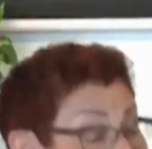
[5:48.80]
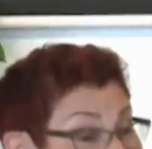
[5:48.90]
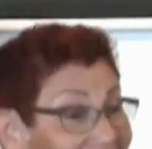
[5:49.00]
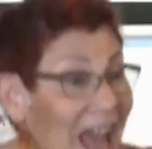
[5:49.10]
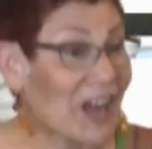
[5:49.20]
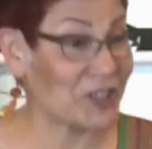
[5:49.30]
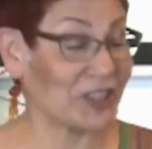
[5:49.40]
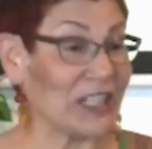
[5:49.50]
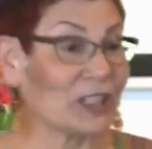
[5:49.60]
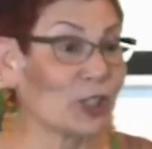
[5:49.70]
And I
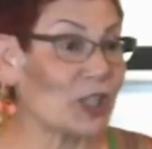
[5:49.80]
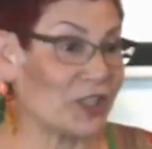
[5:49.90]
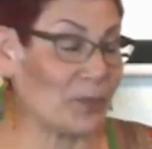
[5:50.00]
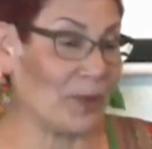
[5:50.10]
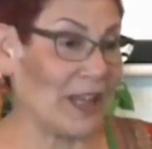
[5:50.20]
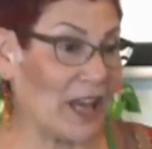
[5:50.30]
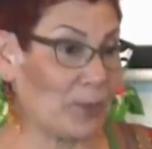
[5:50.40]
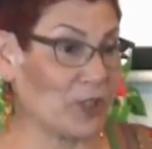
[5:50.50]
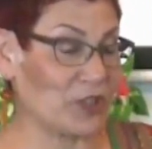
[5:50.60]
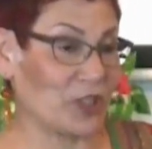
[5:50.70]
actually looked the
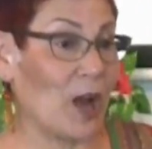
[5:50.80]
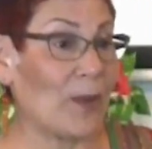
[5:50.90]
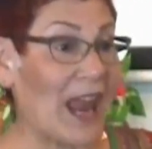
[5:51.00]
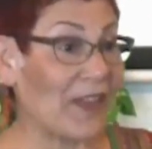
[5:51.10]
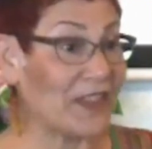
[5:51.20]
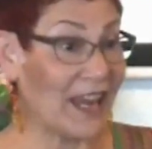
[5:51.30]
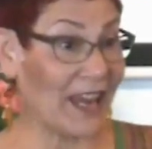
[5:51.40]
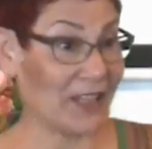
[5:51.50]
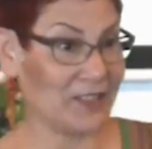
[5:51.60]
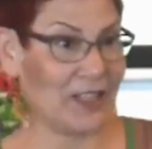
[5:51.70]
platypus up and the
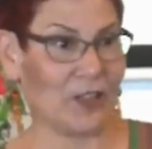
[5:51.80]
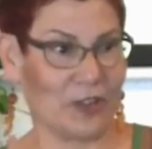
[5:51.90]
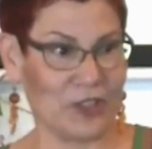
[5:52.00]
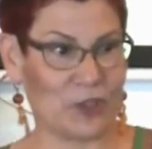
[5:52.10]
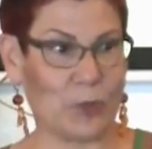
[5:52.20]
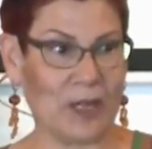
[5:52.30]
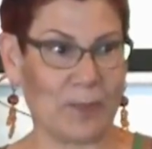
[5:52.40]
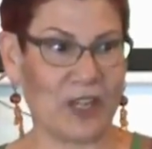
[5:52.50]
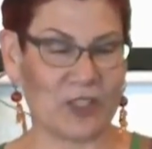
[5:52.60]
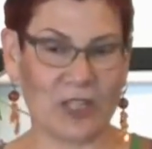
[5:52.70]
anteater this
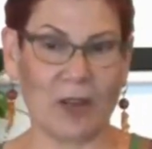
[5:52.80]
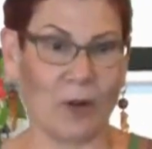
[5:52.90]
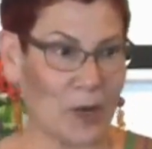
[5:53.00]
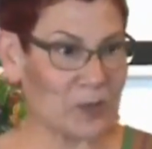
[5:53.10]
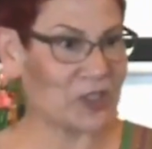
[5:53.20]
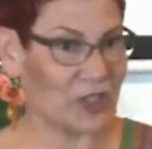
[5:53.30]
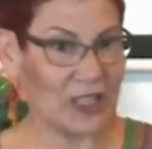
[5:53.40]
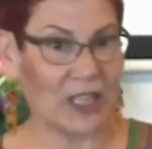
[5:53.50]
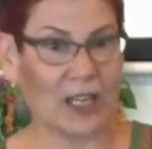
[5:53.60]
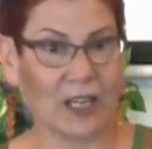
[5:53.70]
week because I, I was
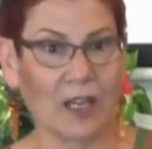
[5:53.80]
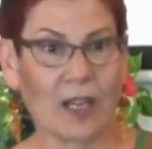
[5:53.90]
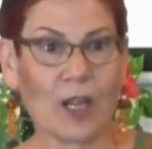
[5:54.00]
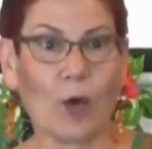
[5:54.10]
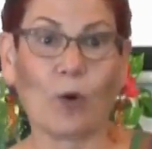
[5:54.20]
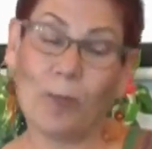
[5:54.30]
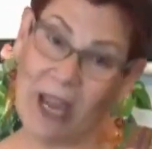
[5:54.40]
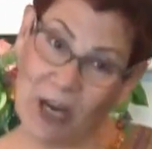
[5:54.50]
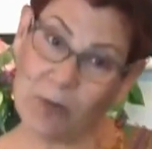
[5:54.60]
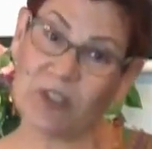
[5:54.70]
thinking, well,
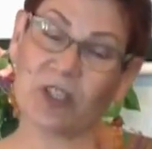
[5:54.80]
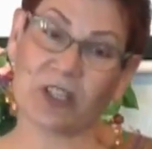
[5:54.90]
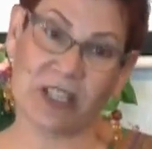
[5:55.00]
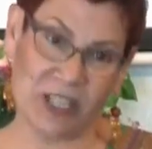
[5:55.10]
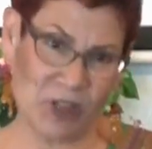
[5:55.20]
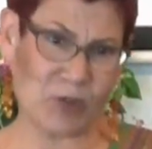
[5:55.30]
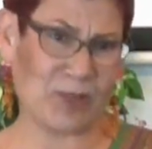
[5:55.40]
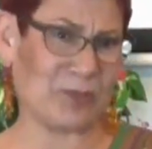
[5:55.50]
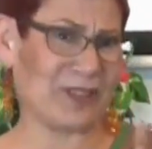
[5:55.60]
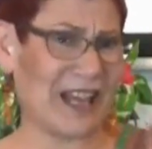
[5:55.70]
penguins are
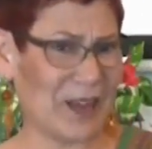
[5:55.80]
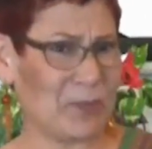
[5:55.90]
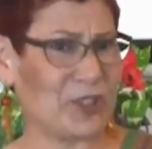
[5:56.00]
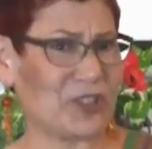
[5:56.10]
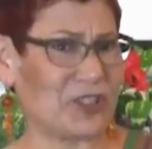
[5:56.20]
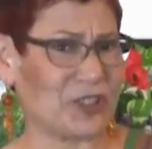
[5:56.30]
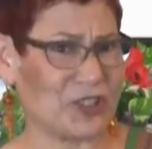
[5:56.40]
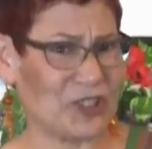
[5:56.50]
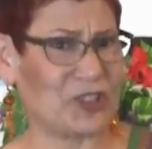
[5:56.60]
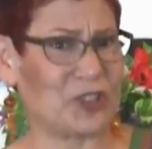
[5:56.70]
cute, but platypuses
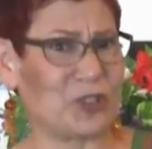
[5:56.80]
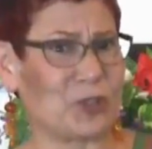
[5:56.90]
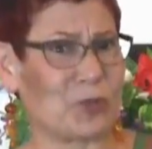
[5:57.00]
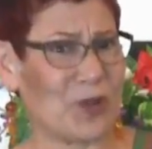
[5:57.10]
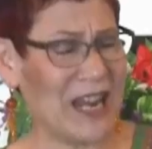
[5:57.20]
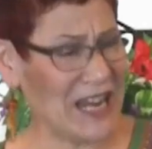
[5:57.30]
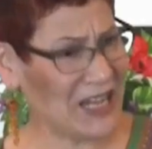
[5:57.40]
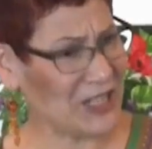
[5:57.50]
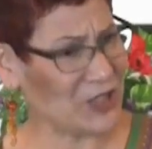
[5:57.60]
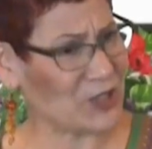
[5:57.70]
are just
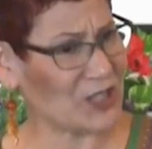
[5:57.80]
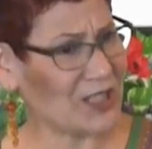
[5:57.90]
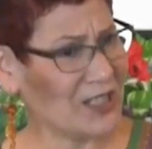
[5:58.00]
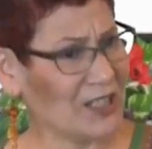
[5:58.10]
strange.